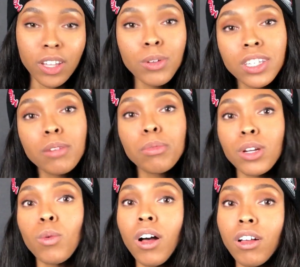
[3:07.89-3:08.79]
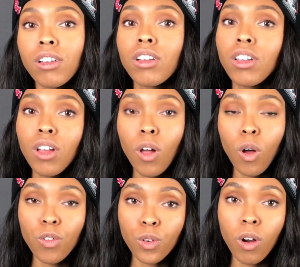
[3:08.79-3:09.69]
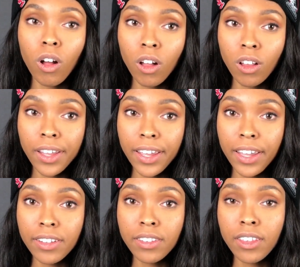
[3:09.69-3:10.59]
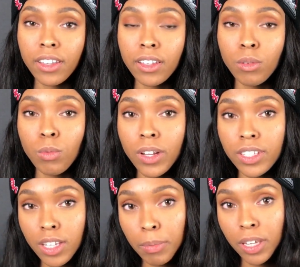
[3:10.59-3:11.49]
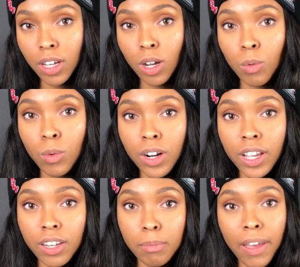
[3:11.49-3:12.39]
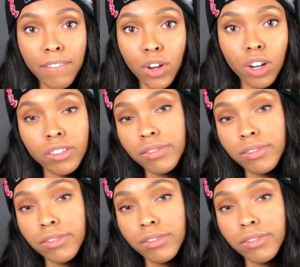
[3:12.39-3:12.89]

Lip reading: It was hidden pretty well overall, and the ones up here were hidden by fur.